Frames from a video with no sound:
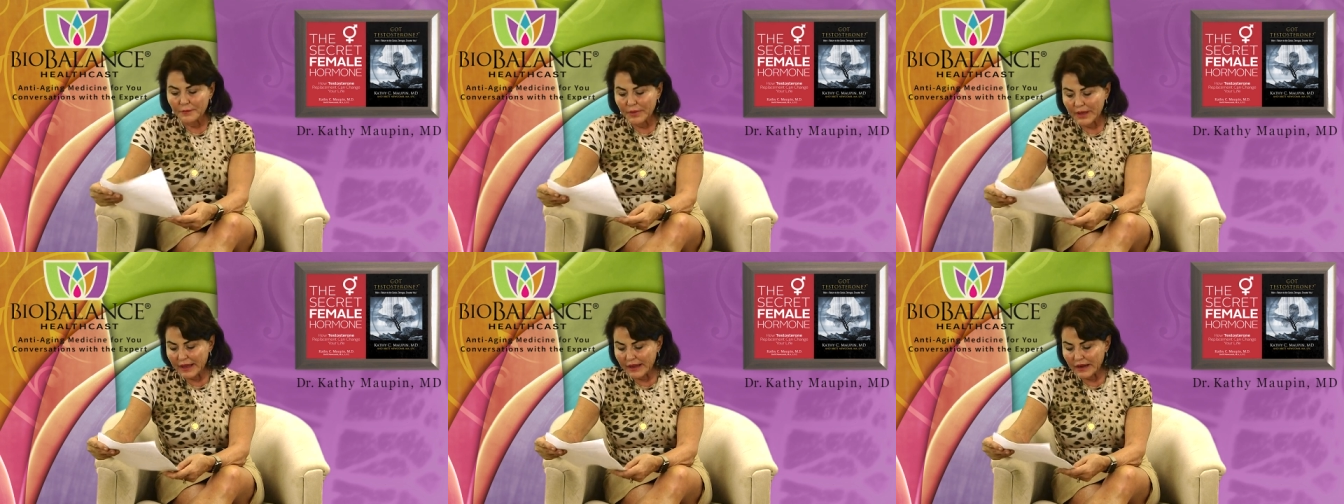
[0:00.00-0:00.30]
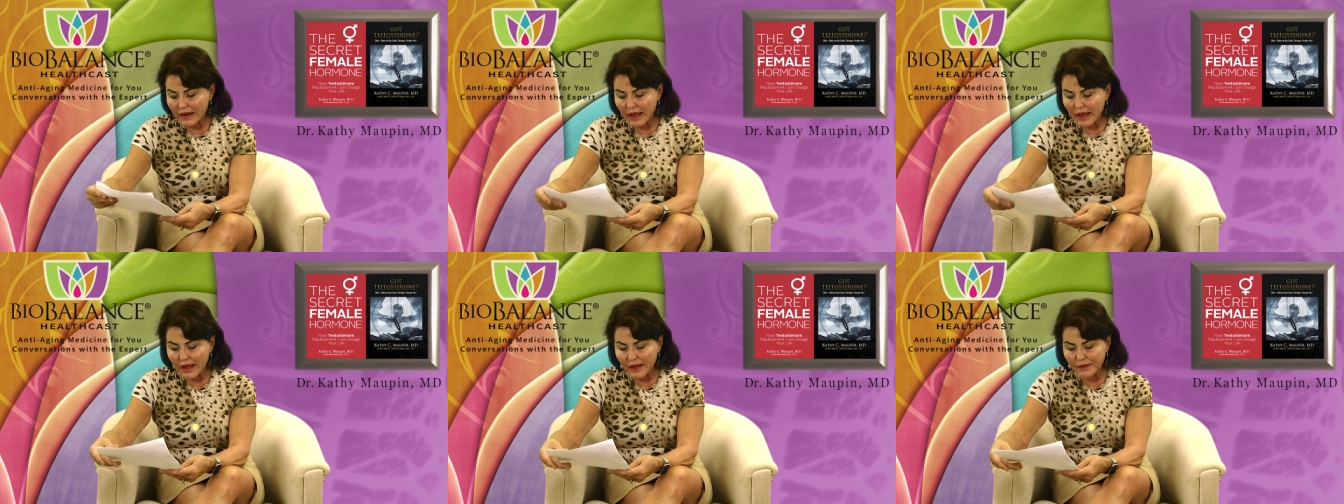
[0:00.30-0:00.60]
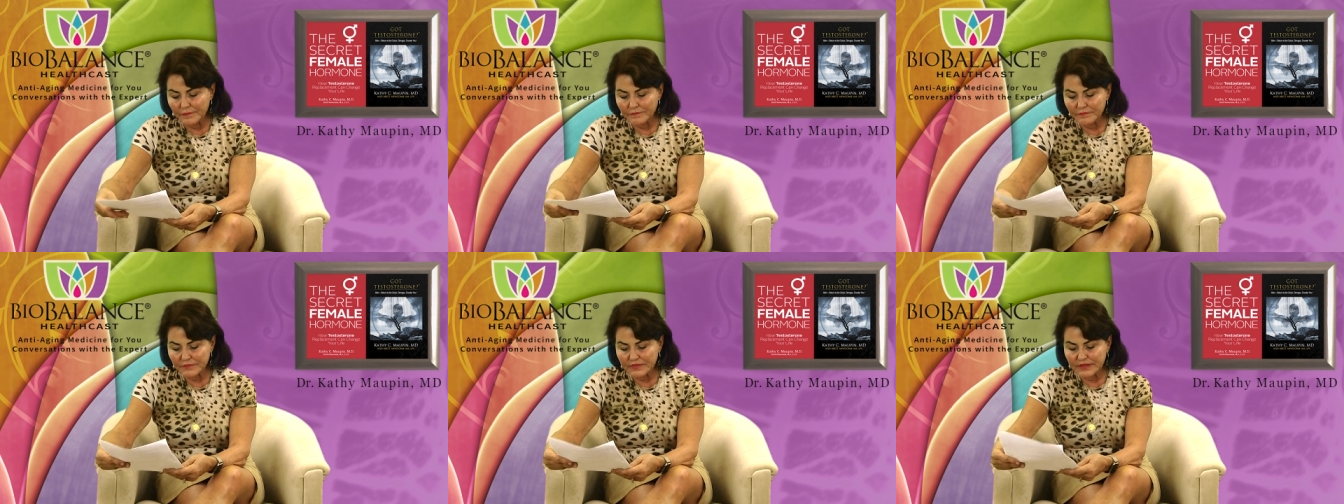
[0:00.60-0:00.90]
But
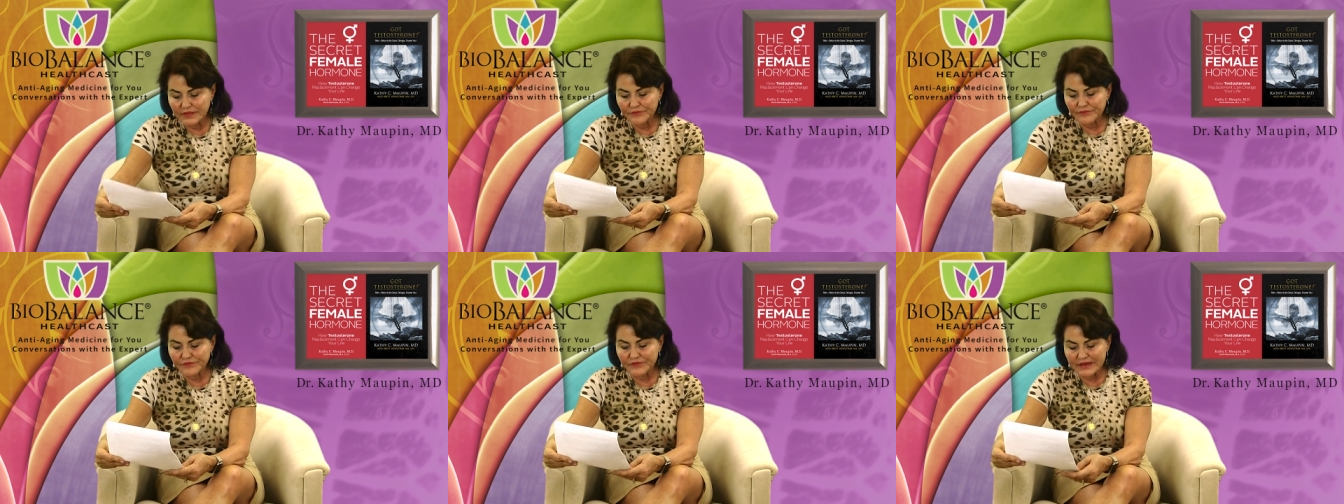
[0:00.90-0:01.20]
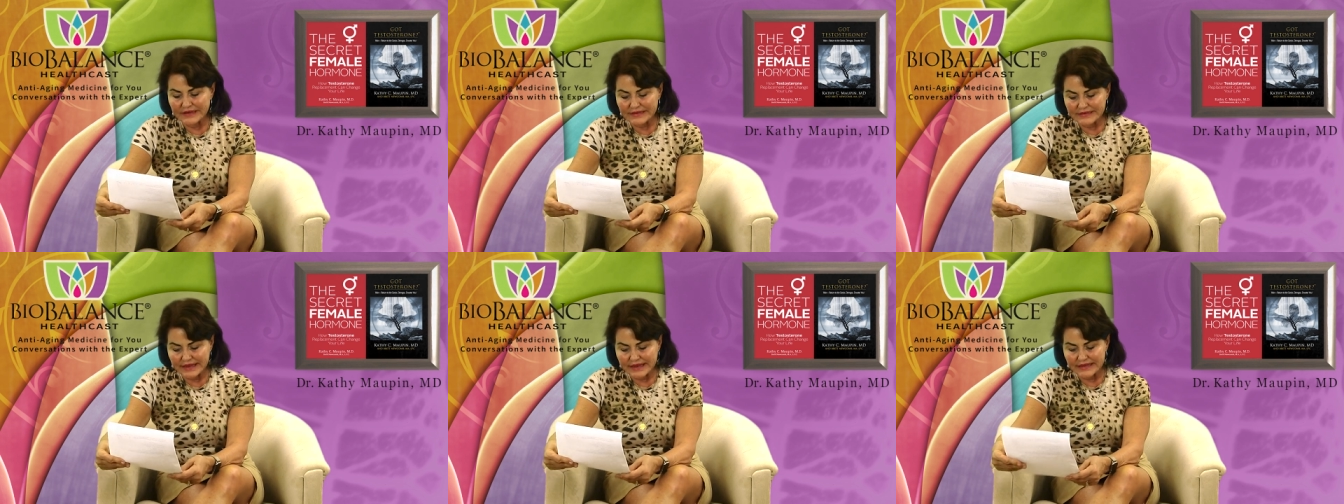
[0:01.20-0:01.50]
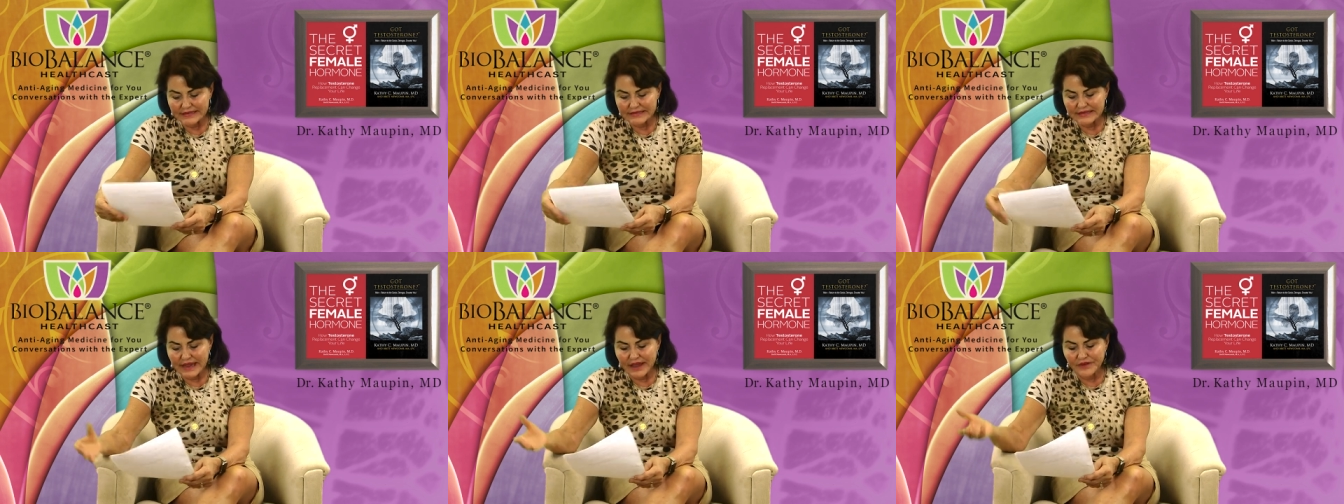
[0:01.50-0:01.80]
um, the FIT
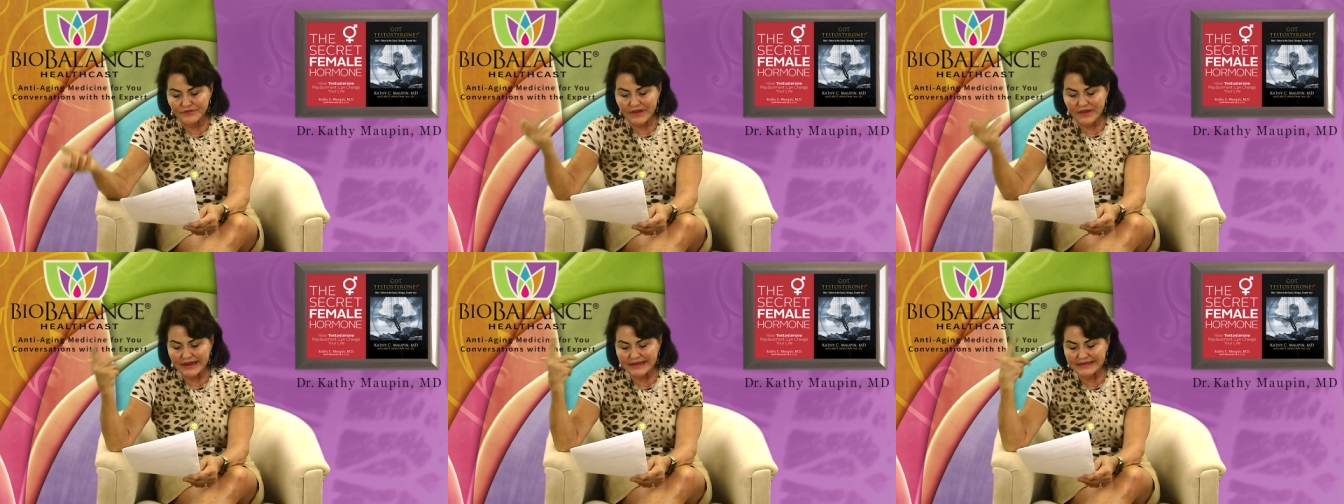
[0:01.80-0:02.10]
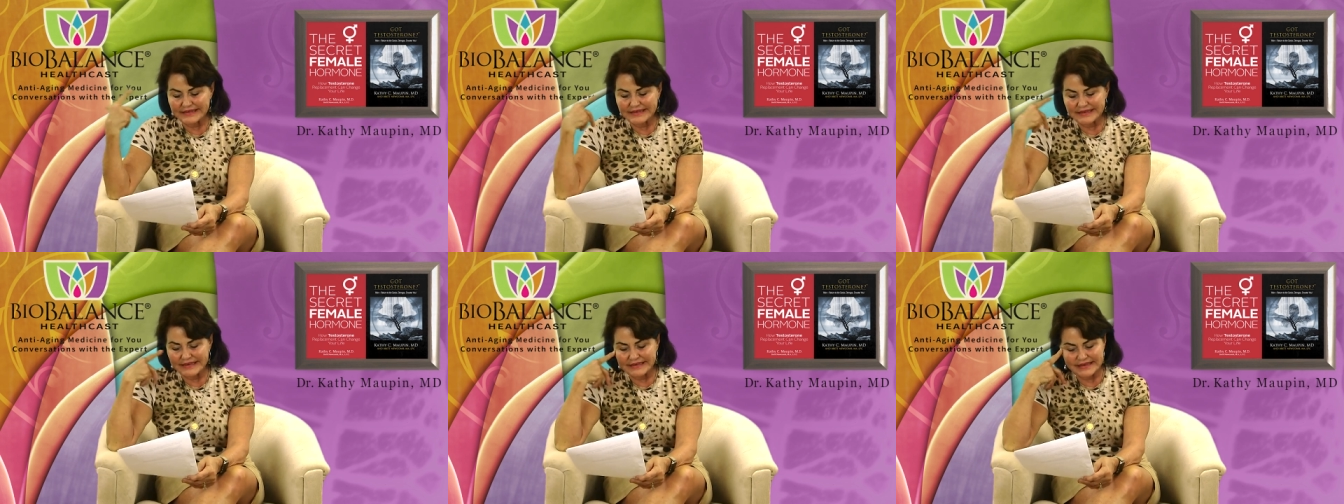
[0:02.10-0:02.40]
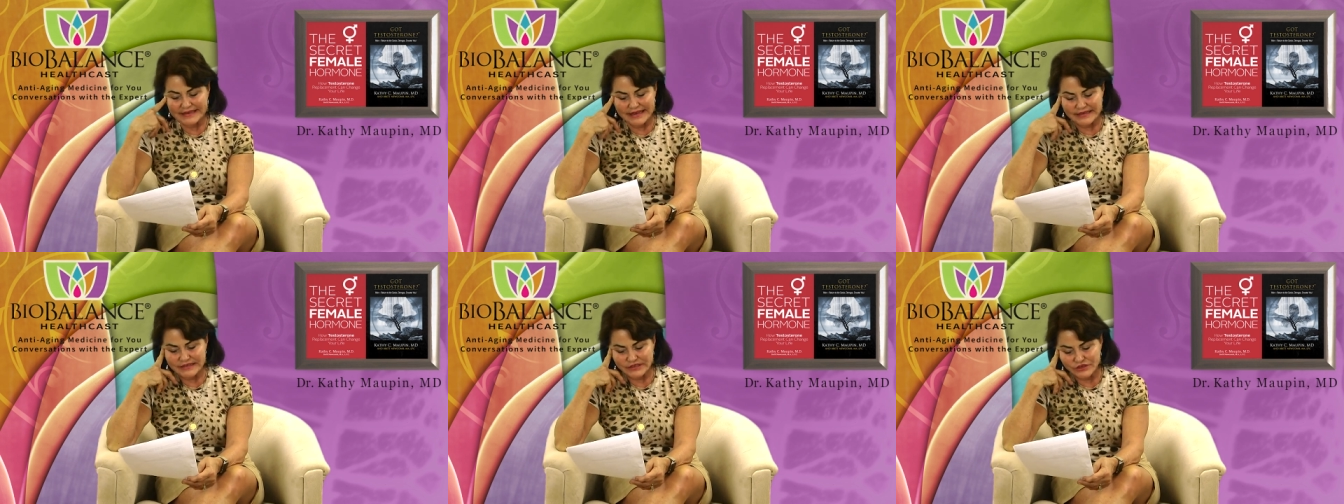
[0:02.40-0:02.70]
test, FIT
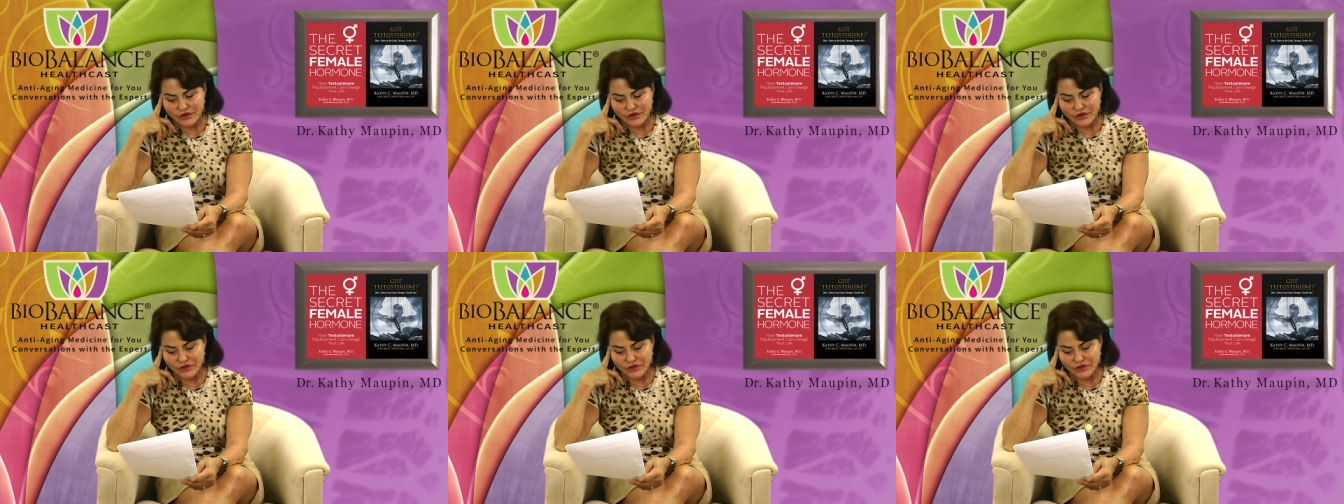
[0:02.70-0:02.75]
test,